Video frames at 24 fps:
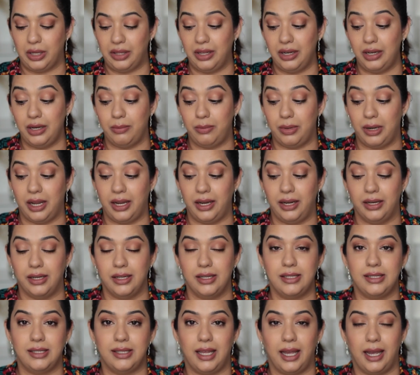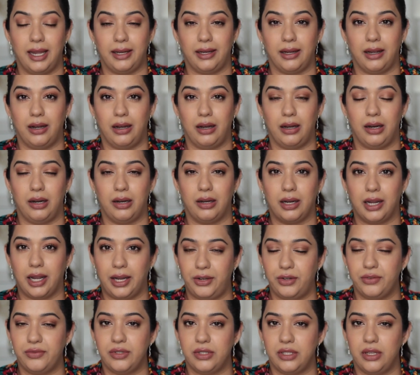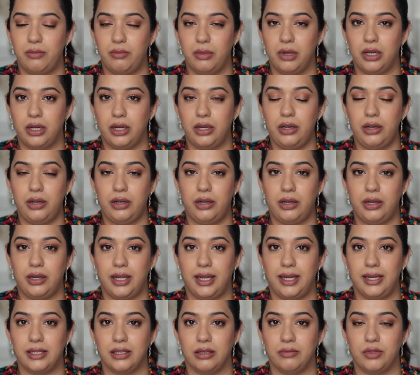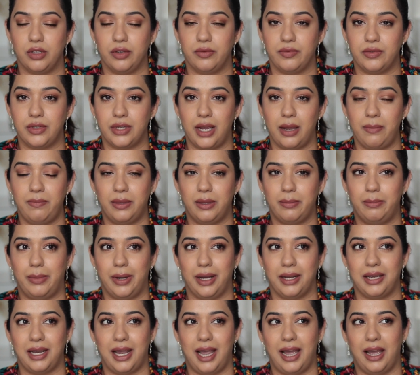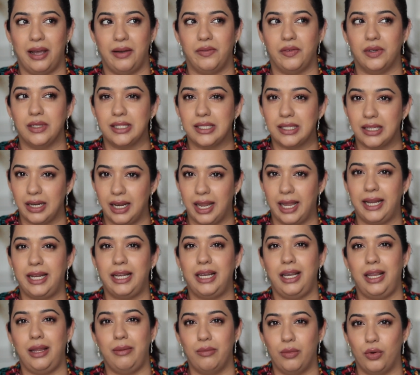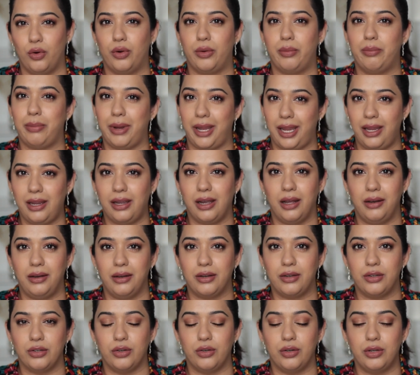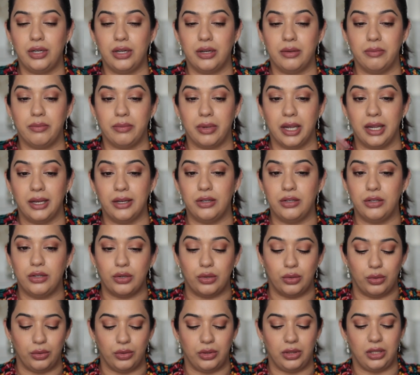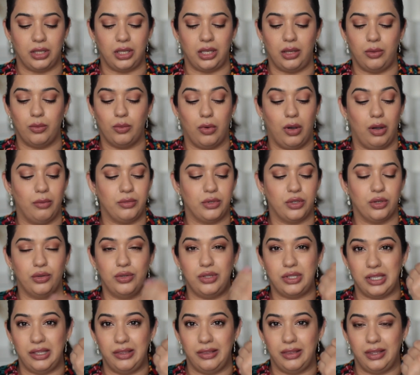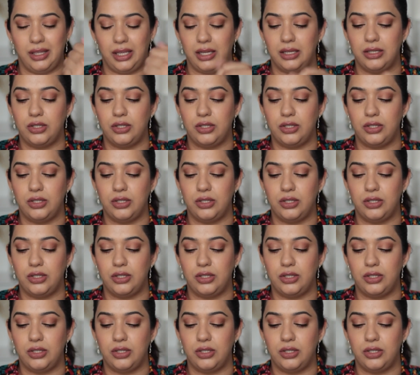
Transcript: Two other lip liners that are kind of similar in terms of depth, but have a slightly more pink undertone compared to the warm tones in